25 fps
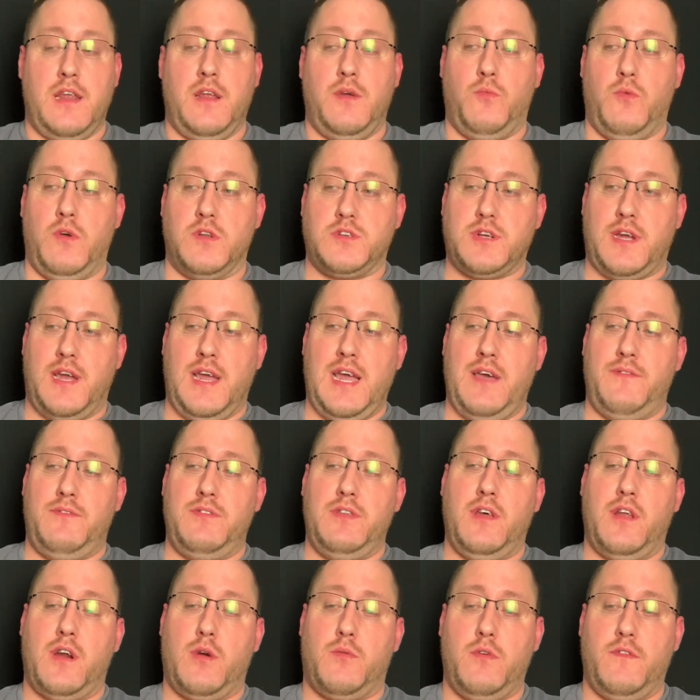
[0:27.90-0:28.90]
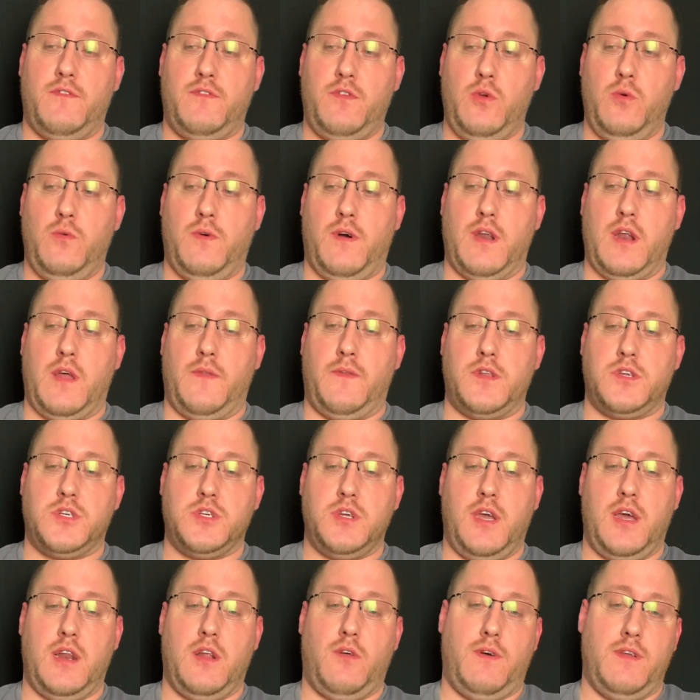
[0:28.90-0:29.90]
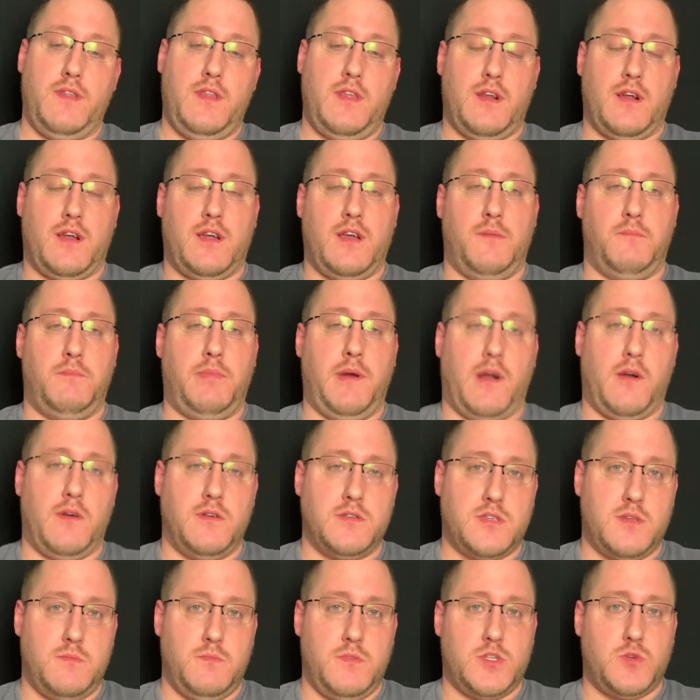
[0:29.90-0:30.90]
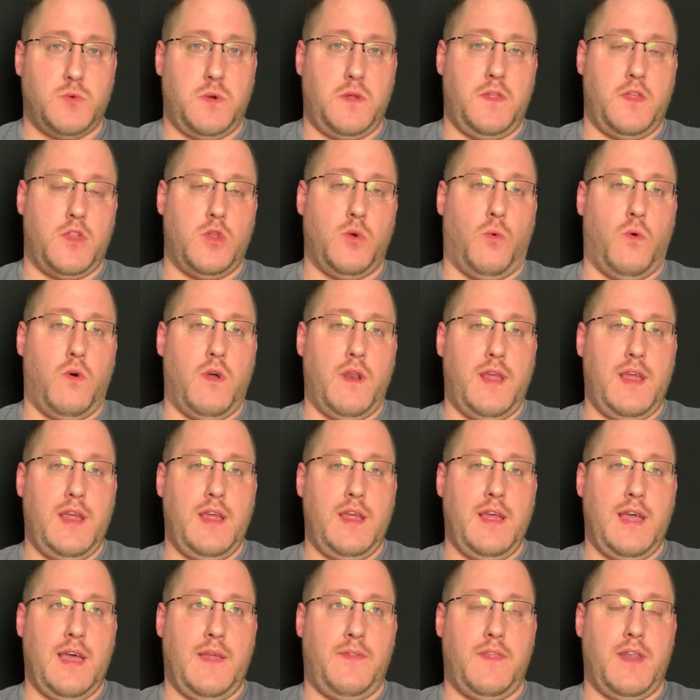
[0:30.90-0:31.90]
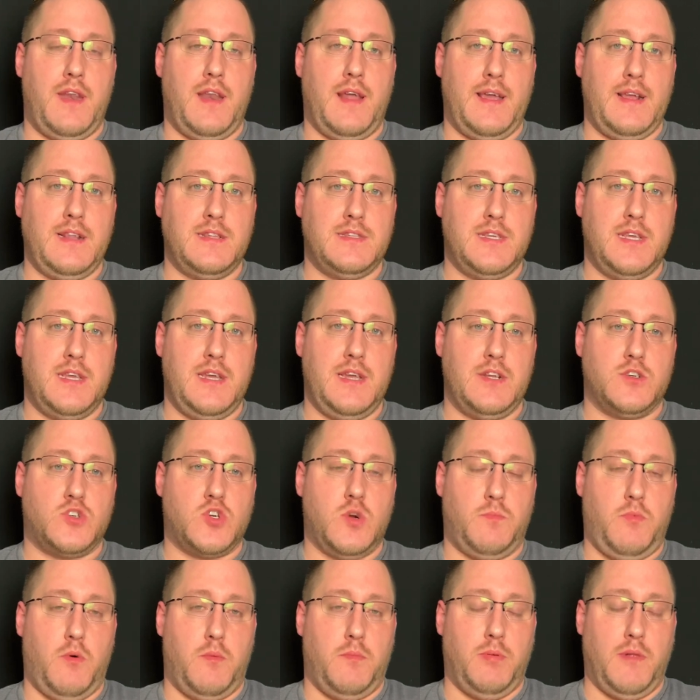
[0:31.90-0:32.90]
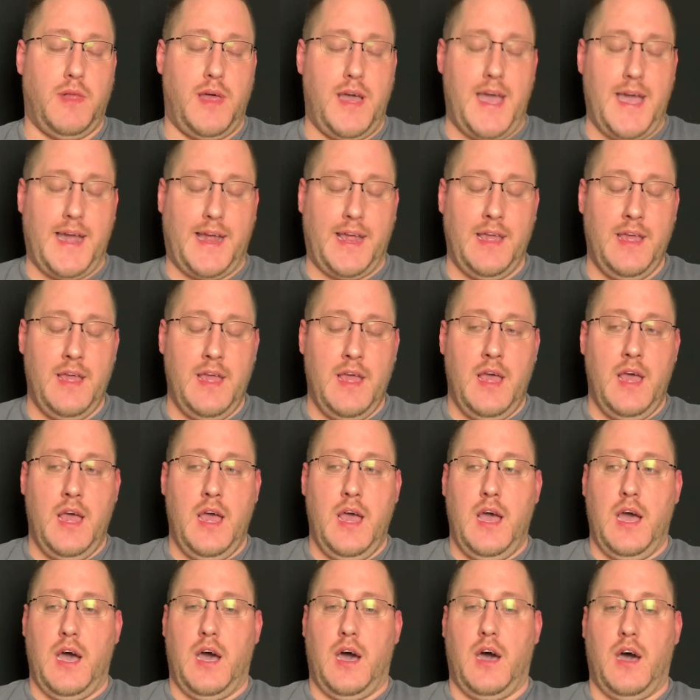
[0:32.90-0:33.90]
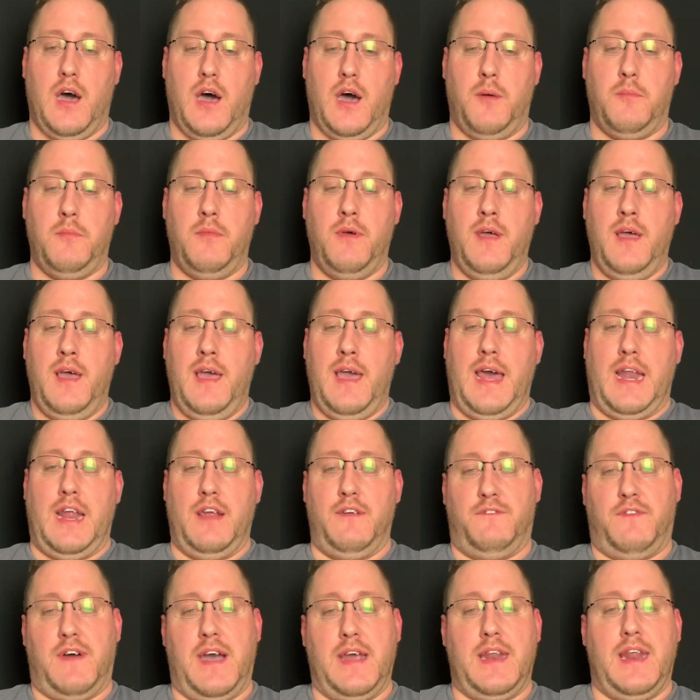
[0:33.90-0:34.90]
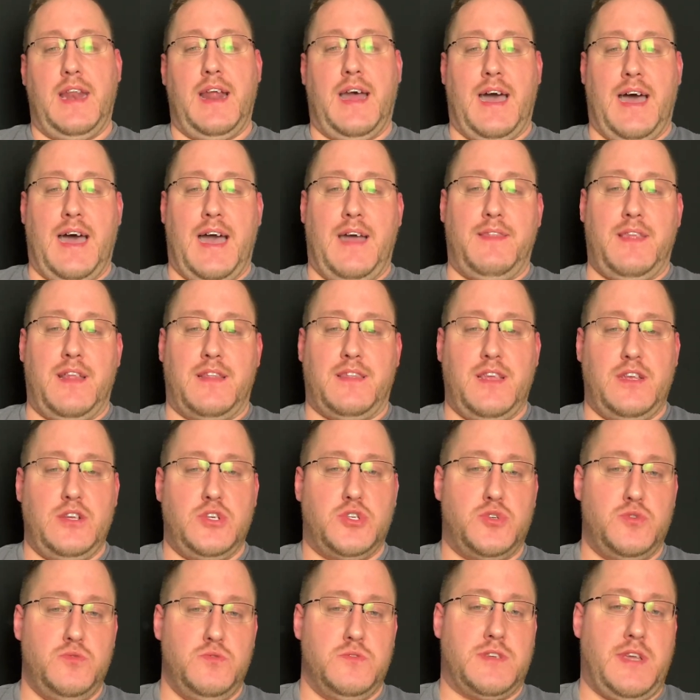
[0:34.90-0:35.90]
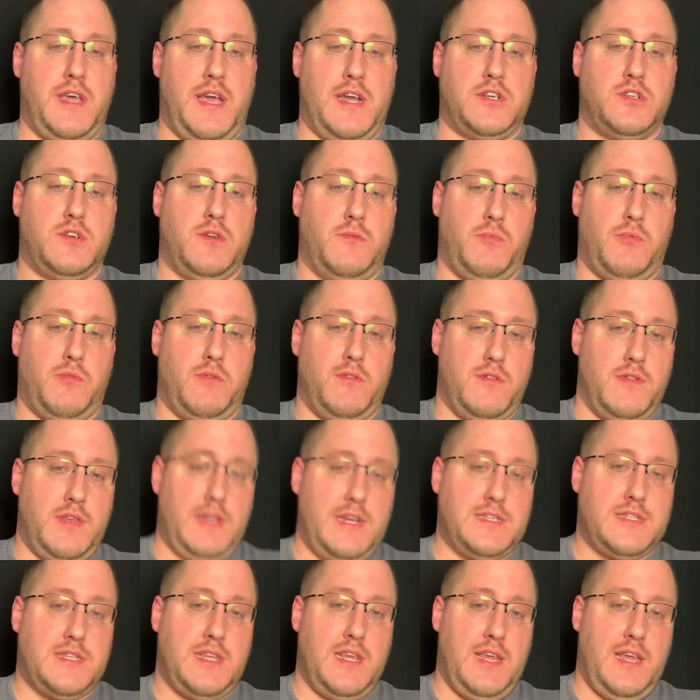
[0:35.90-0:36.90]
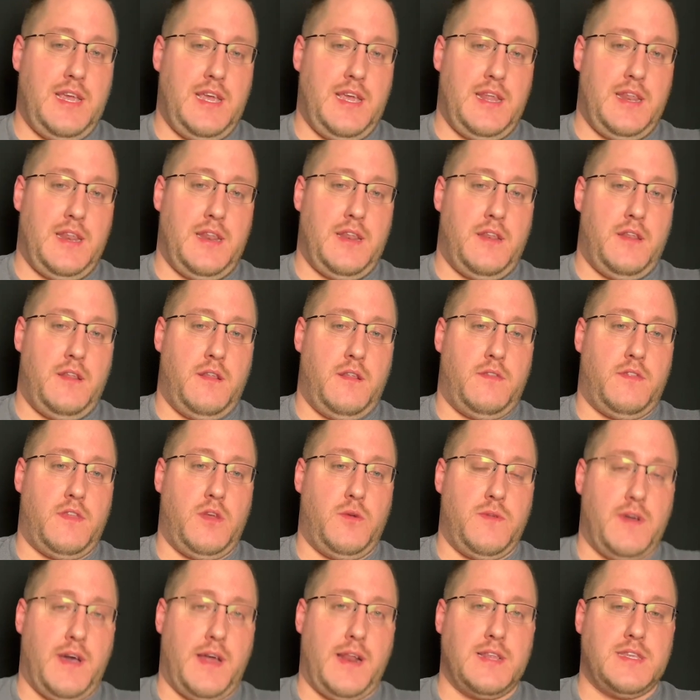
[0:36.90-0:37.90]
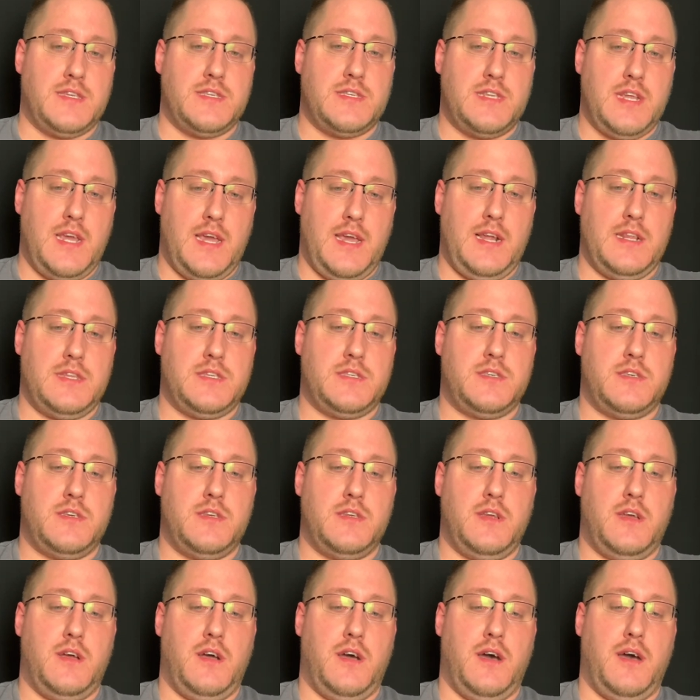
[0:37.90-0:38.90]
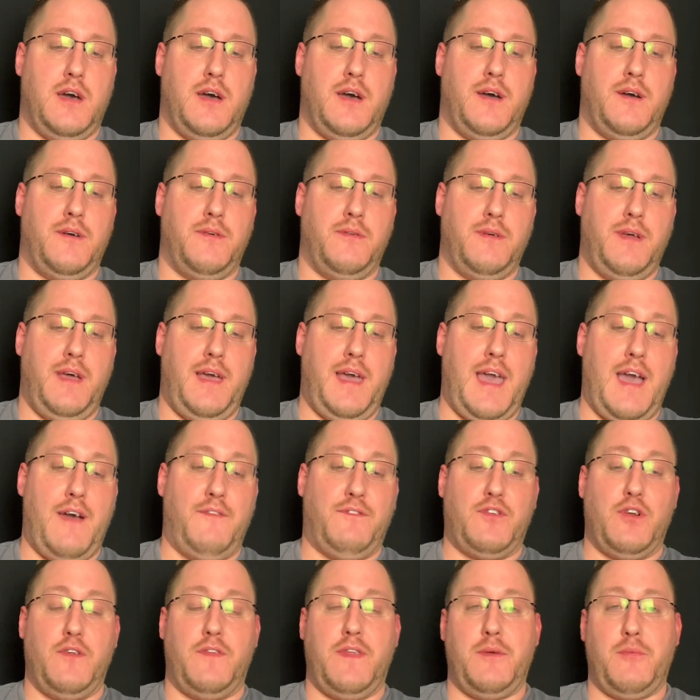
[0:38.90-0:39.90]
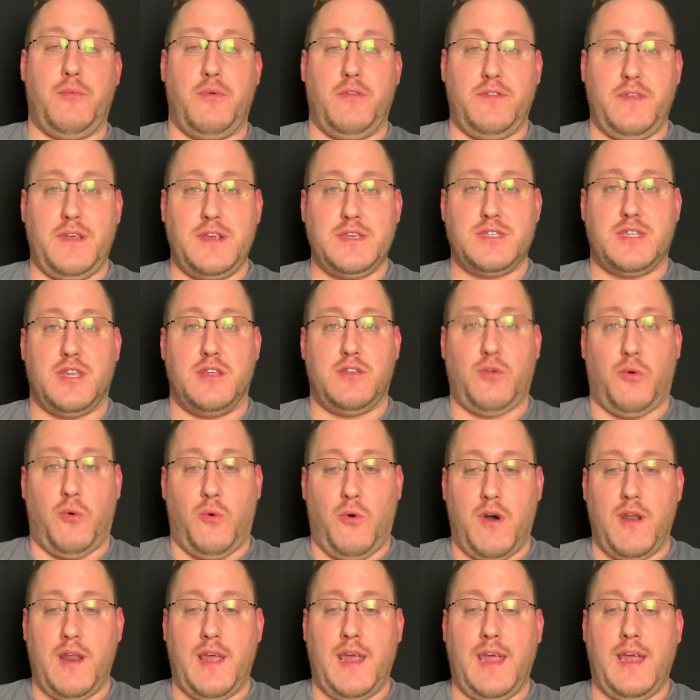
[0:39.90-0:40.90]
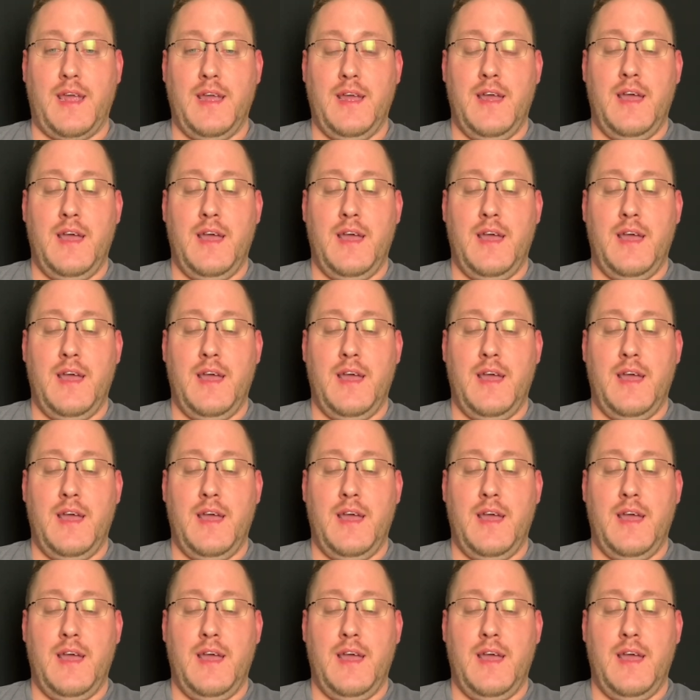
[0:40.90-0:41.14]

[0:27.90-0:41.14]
which I haven't done a review on the channel. I did a comparison between the 20 and the 19 triple black. And I find it odd that these shoes actually released in the United States after they released the 20,